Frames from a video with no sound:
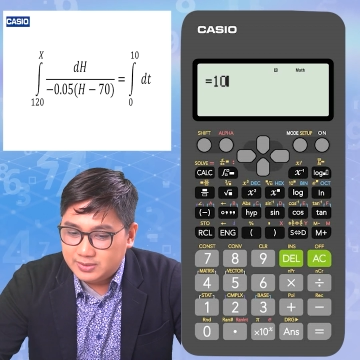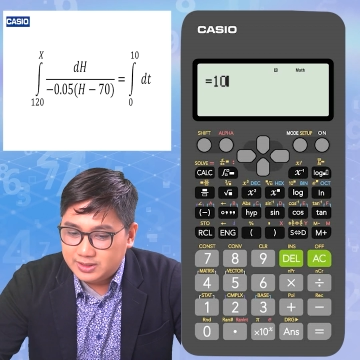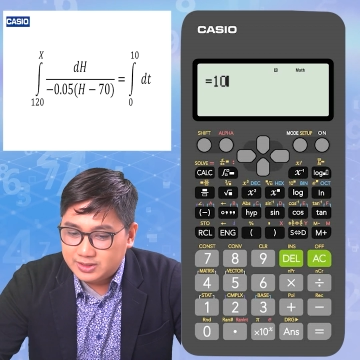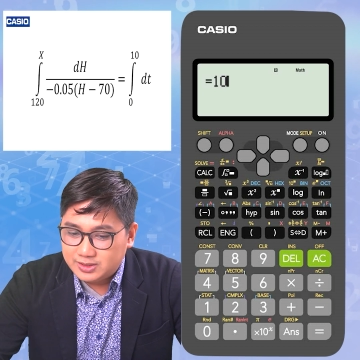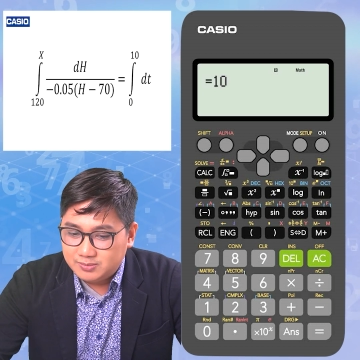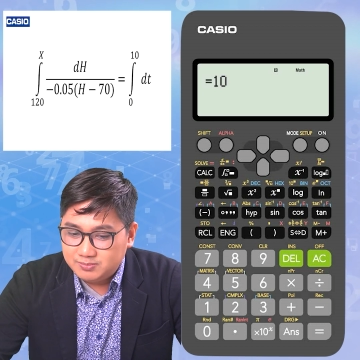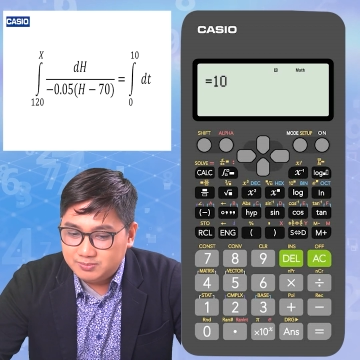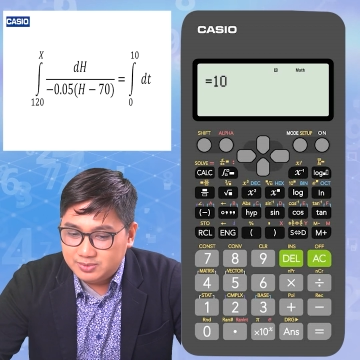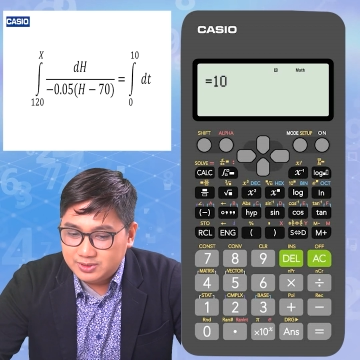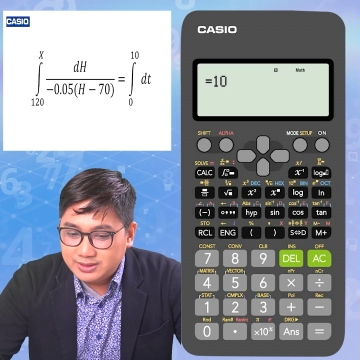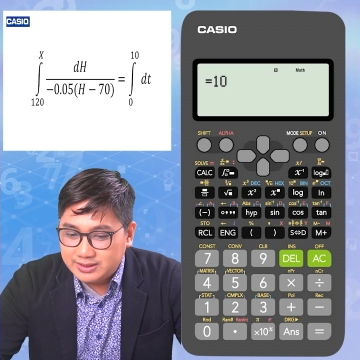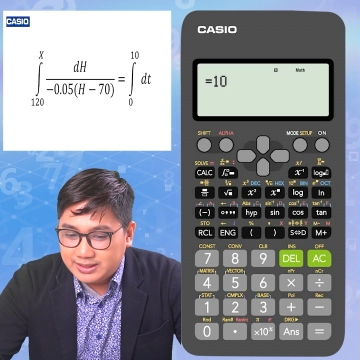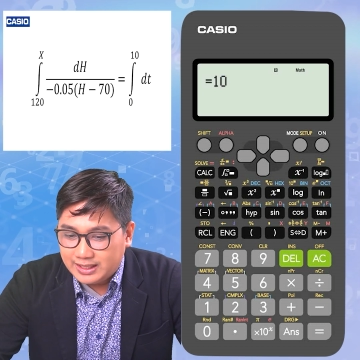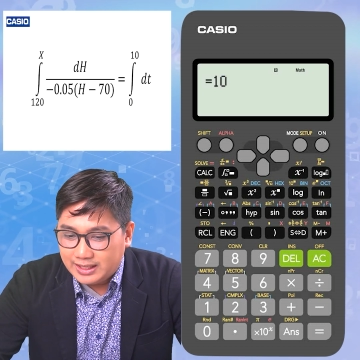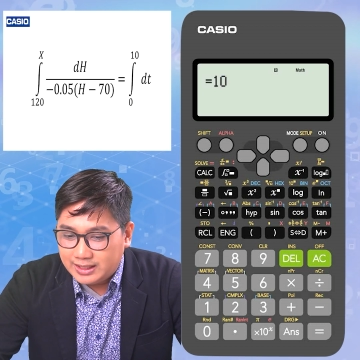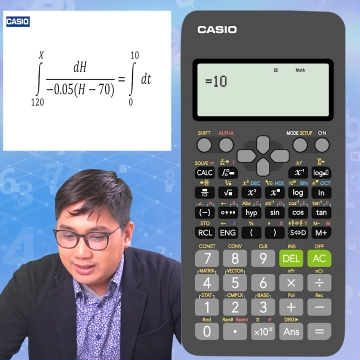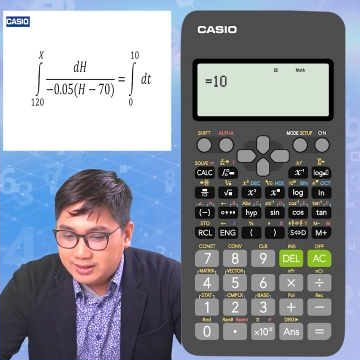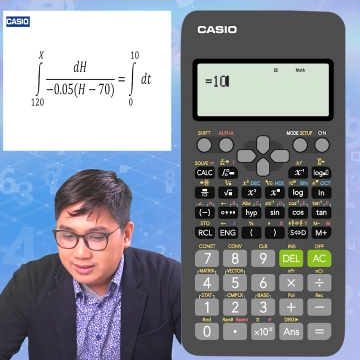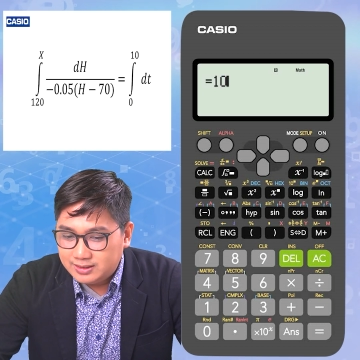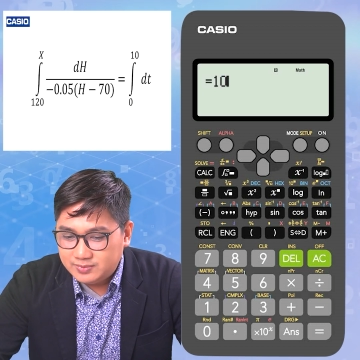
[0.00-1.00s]
by
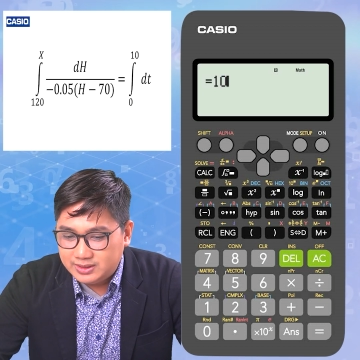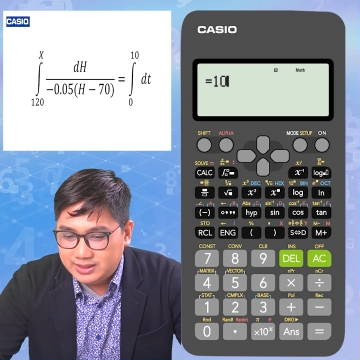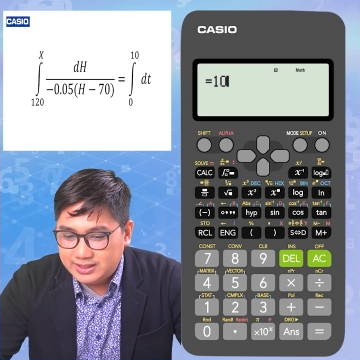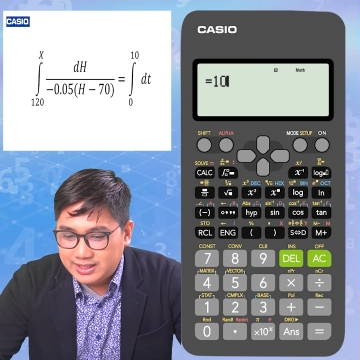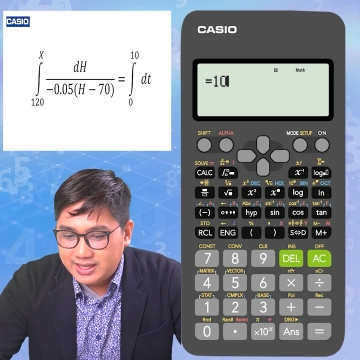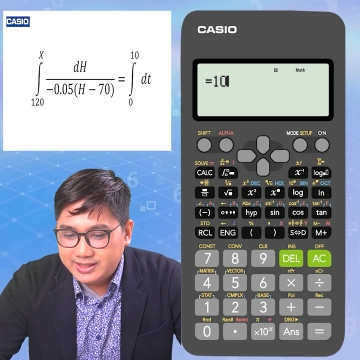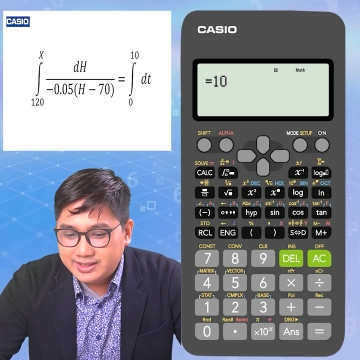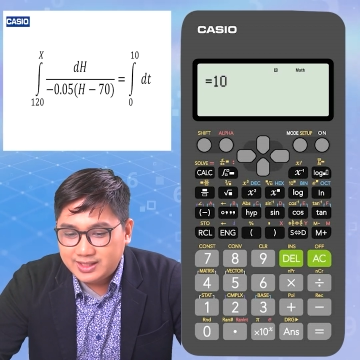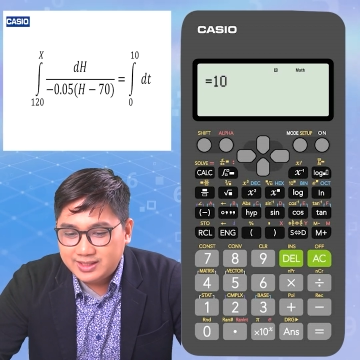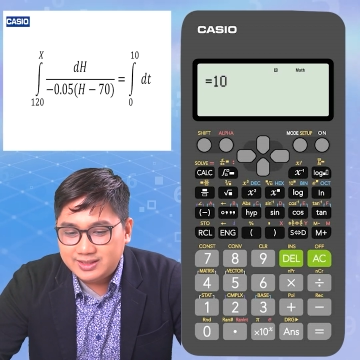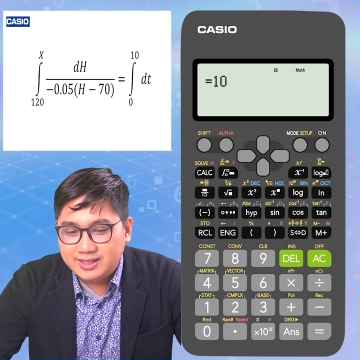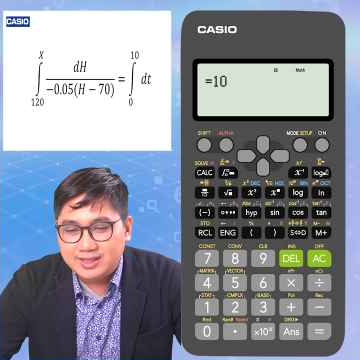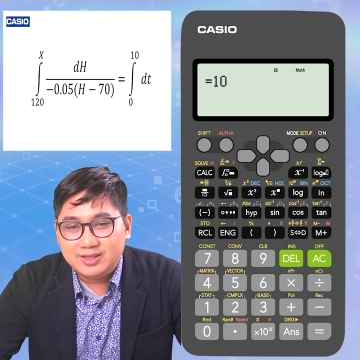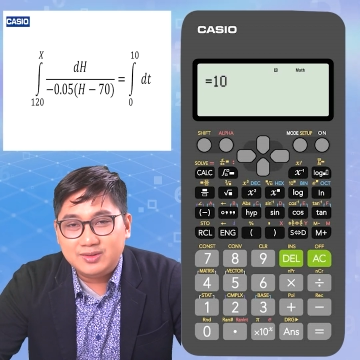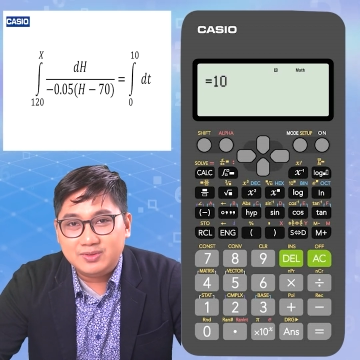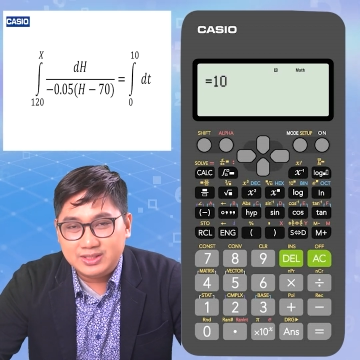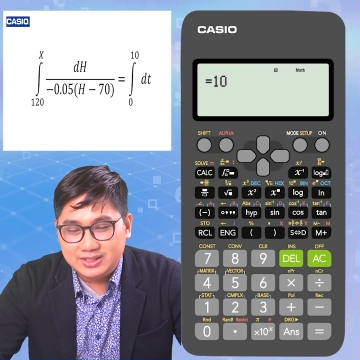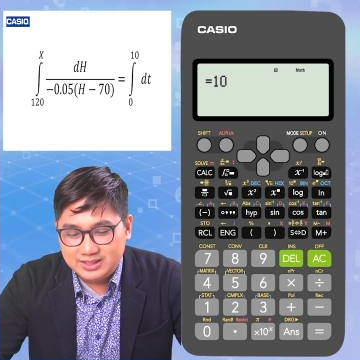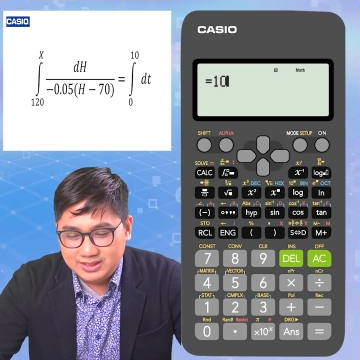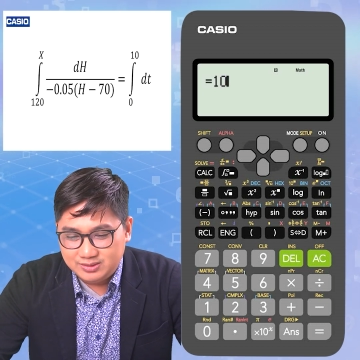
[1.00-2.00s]
computing the
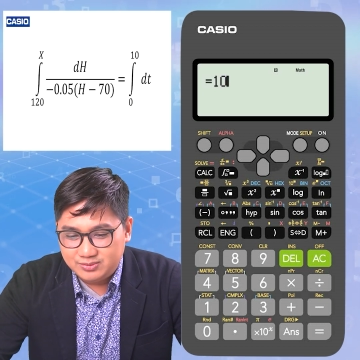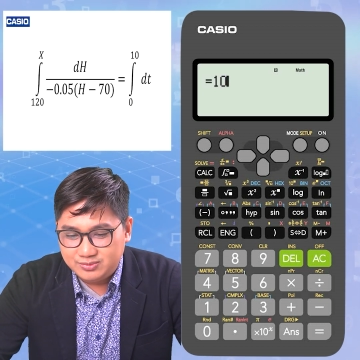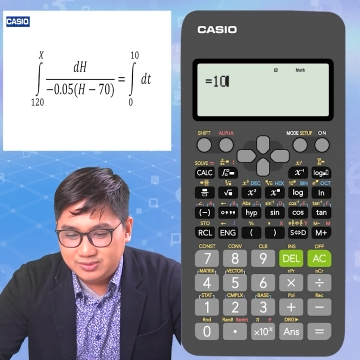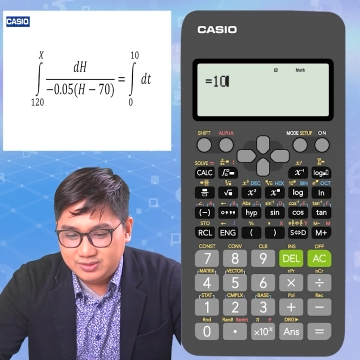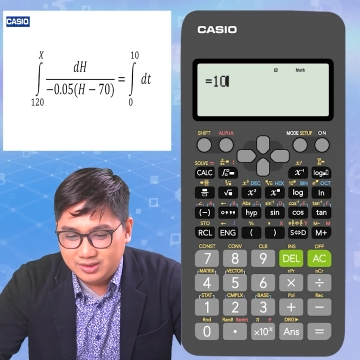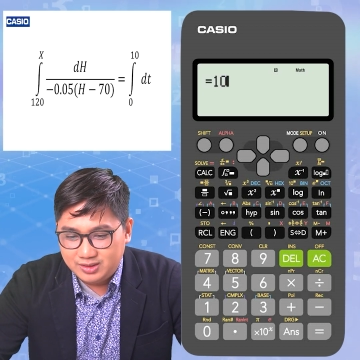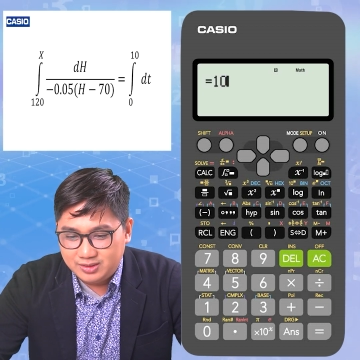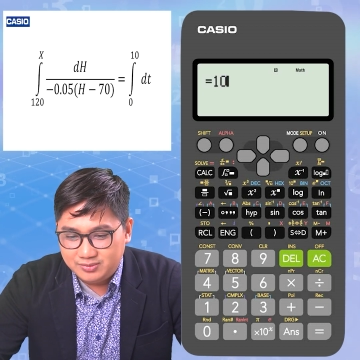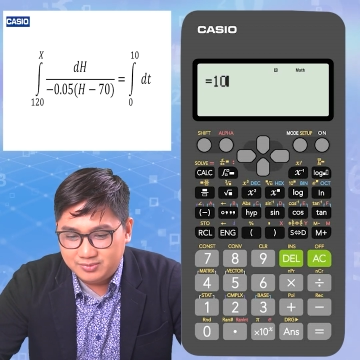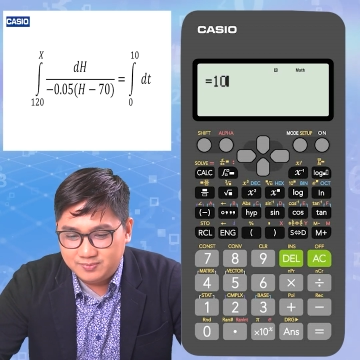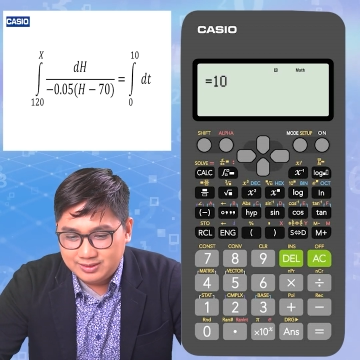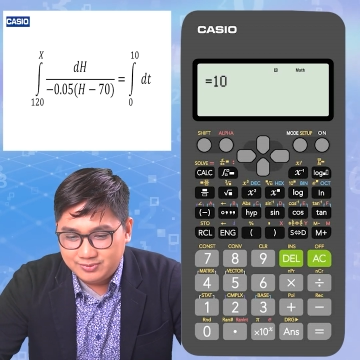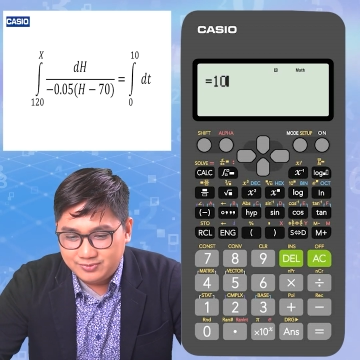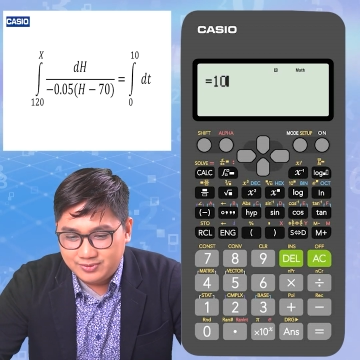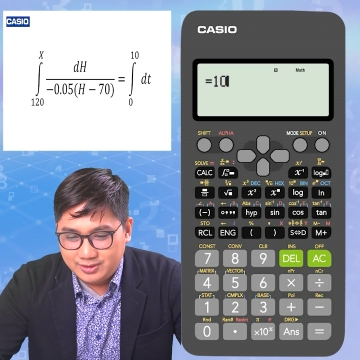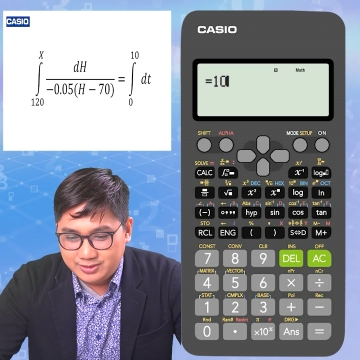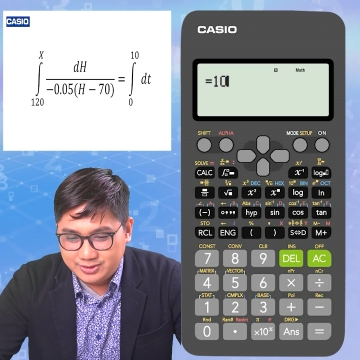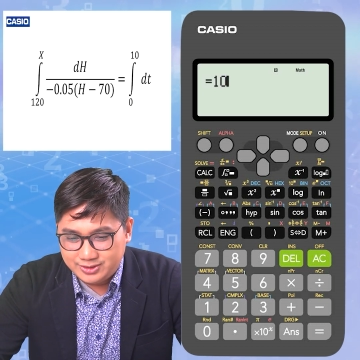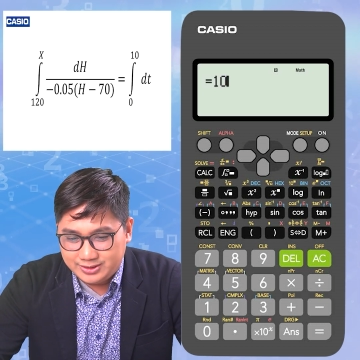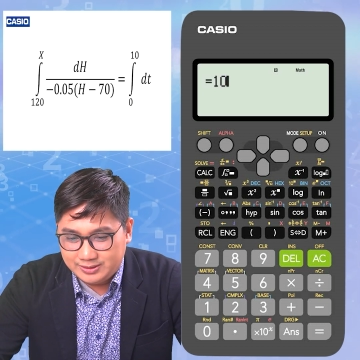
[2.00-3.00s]
antiderivative of the
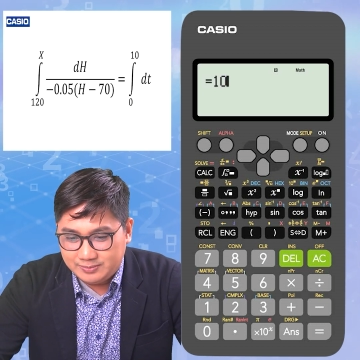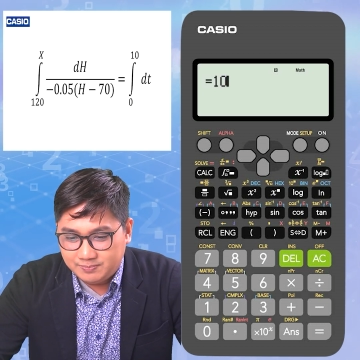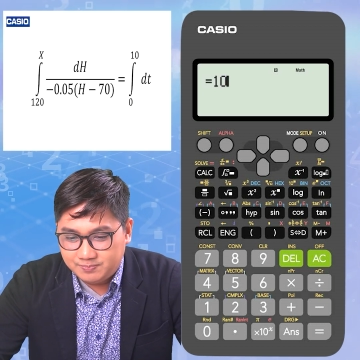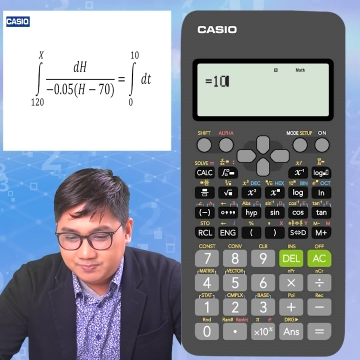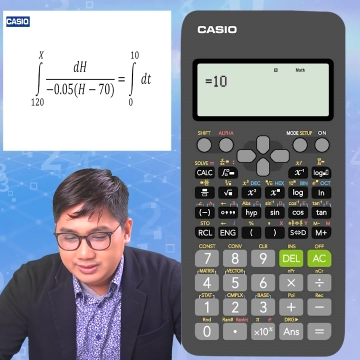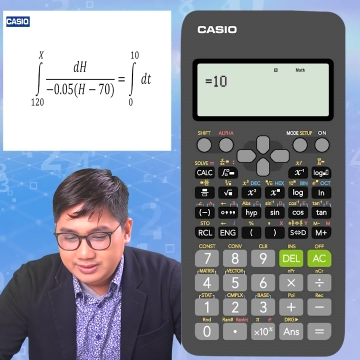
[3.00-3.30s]
function.